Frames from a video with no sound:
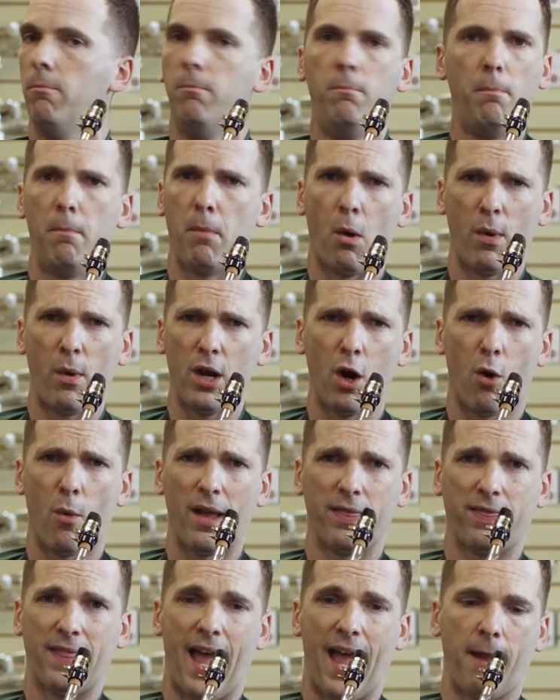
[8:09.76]
But we don't
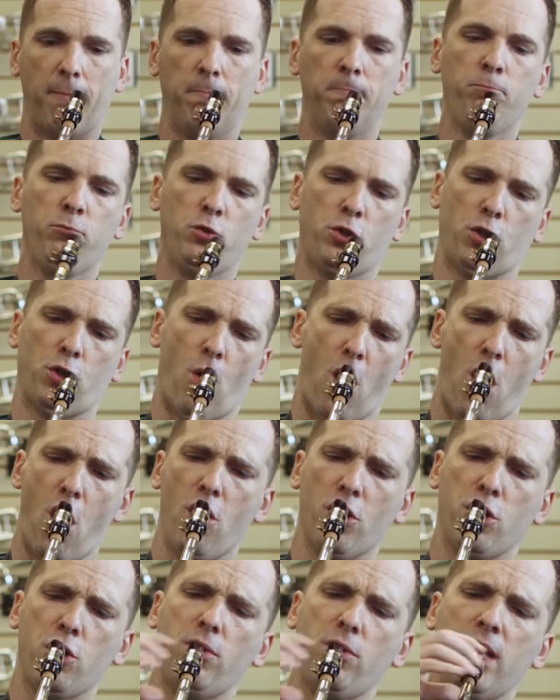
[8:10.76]
want that. So all
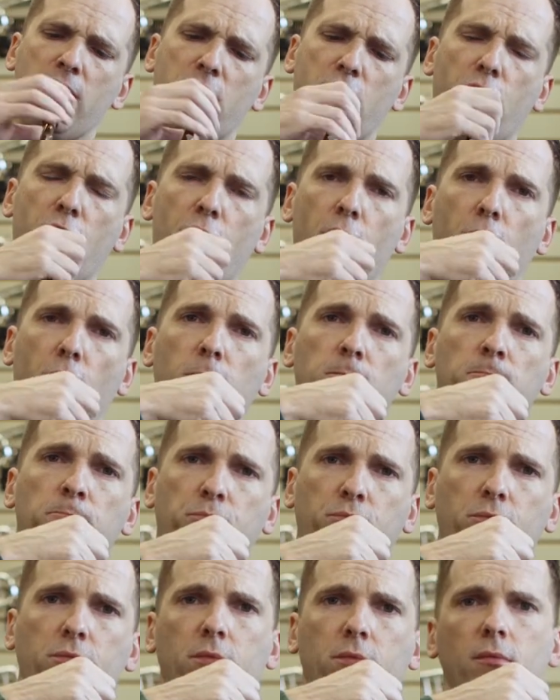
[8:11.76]
you need to do,
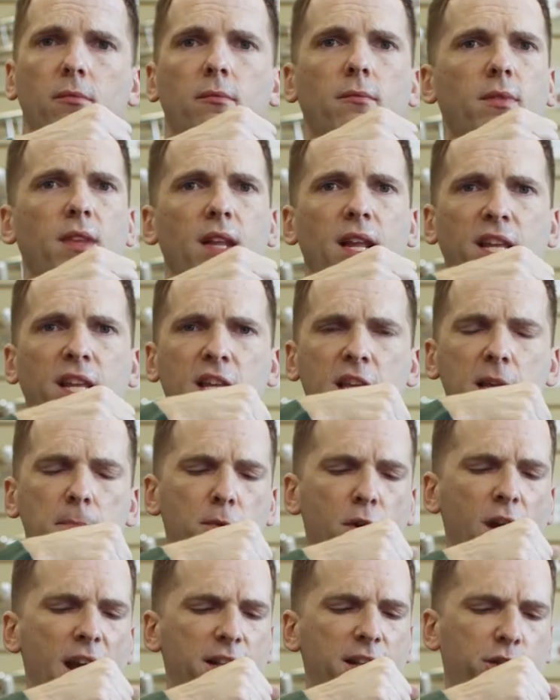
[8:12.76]
keep
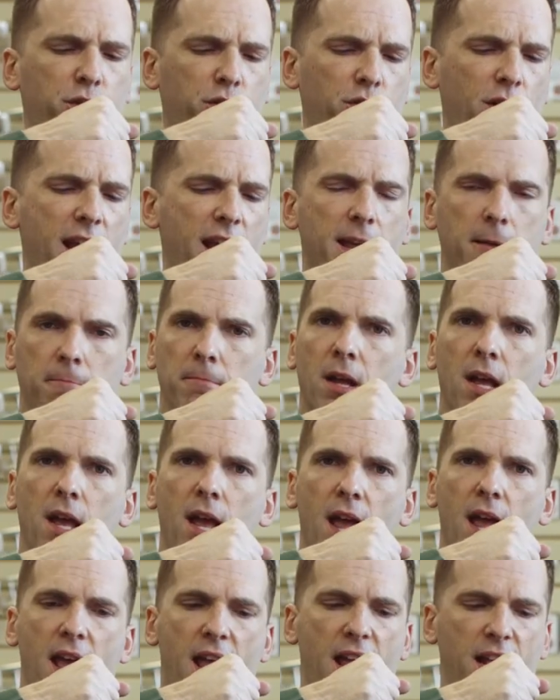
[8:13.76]
your head straight
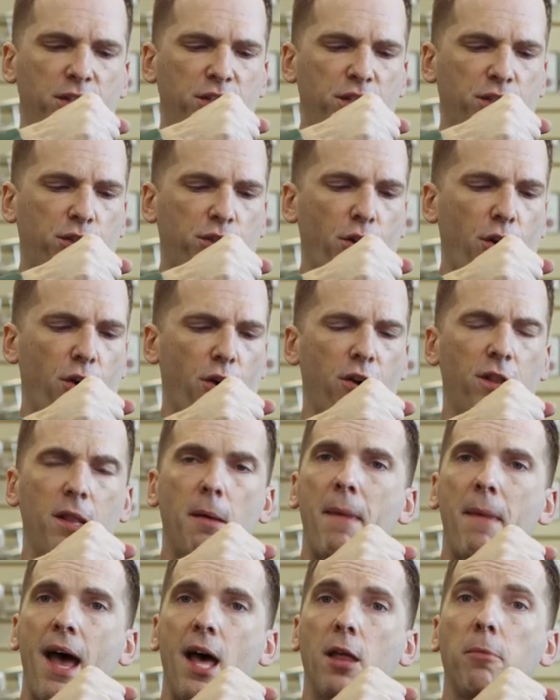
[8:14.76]
and just turn the
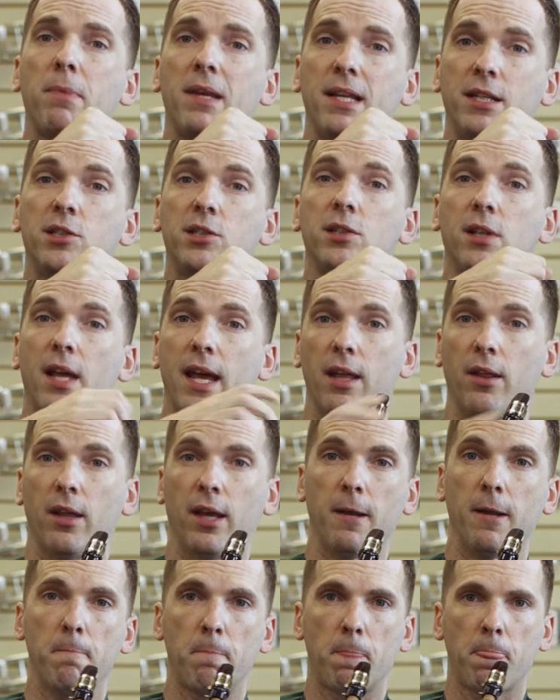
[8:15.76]
mouthpiece slightly.